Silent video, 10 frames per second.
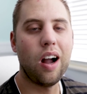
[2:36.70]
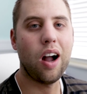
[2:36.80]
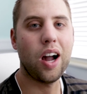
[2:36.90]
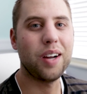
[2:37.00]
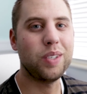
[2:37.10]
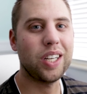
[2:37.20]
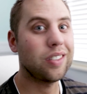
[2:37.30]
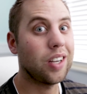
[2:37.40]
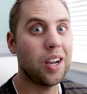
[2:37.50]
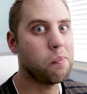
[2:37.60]

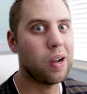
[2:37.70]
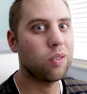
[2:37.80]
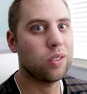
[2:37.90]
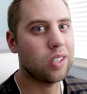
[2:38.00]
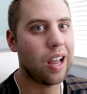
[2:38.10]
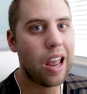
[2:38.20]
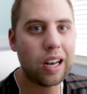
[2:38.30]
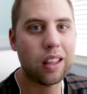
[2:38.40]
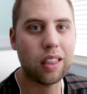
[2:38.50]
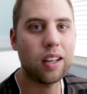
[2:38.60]
Didn't amount to
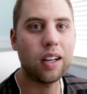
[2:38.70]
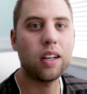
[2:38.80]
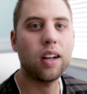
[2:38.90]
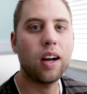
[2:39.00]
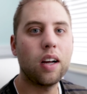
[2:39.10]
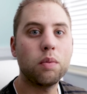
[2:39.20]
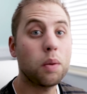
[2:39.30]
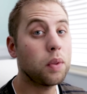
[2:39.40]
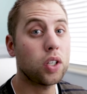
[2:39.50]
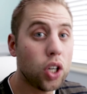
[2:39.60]
anything.
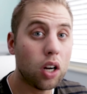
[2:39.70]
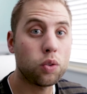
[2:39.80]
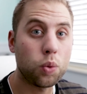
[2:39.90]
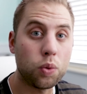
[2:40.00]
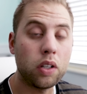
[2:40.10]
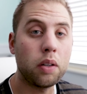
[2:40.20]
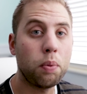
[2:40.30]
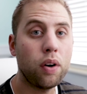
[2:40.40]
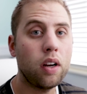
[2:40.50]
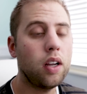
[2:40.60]
Some of the shots were really
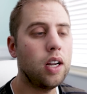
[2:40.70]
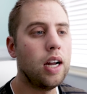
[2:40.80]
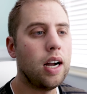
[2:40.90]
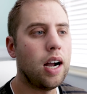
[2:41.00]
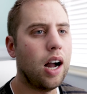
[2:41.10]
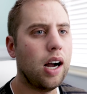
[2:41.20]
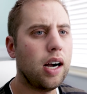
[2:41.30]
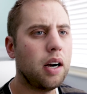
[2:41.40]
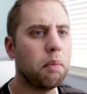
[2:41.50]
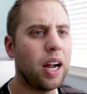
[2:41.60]
pretty.
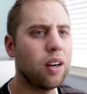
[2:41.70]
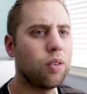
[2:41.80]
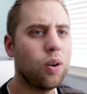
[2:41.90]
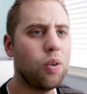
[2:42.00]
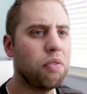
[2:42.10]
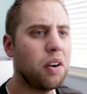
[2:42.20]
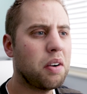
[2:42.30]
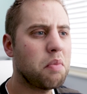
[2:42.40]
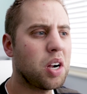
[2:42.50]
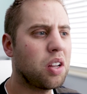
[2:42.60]
I don't know if
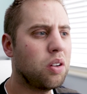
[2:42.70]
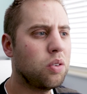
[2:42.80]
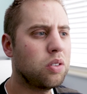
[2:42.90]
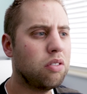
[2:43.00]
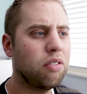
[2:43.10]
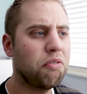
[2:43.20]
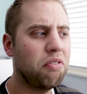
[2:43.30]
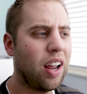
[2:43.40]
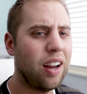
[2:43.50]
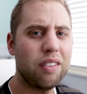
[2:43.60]
I'm a huge
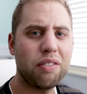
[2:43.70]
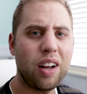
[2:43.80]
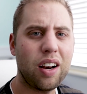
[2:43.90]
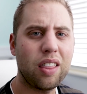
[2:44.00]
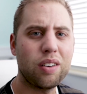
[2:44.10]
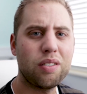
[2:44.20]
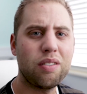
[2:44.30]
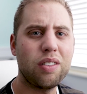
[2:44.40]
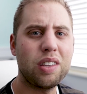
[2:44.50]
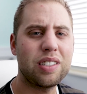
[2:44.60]
fan of kind of
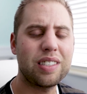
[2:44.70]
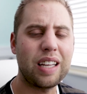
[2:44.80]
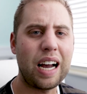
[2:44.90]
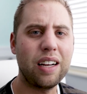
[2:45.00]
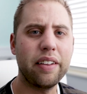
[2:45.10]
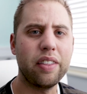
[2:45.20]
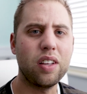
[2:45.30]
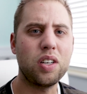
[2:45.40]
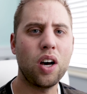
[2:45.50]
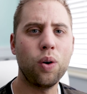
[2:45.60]
the style and
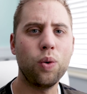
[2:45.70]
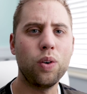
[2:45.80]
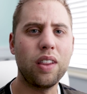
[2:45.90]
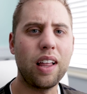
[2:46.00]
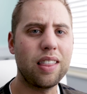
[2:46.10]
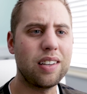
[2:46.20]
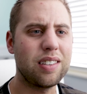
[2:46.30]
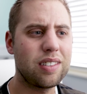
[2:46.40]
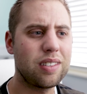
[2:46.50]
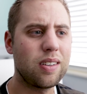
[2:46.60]
the tone that
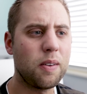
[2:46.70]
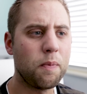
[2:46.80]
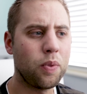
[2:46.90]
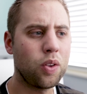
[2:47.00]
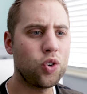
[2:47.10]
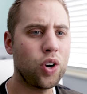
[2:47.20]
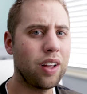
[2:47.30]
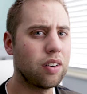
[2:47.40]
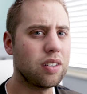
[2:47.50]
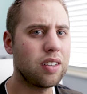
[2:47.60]
this
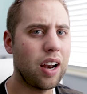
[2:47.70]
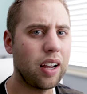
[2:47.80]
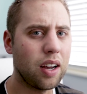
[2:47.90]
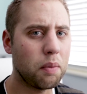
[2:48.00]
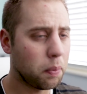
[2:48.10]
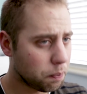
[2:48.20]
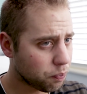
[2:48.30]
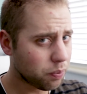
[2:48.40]
trailer is setting up.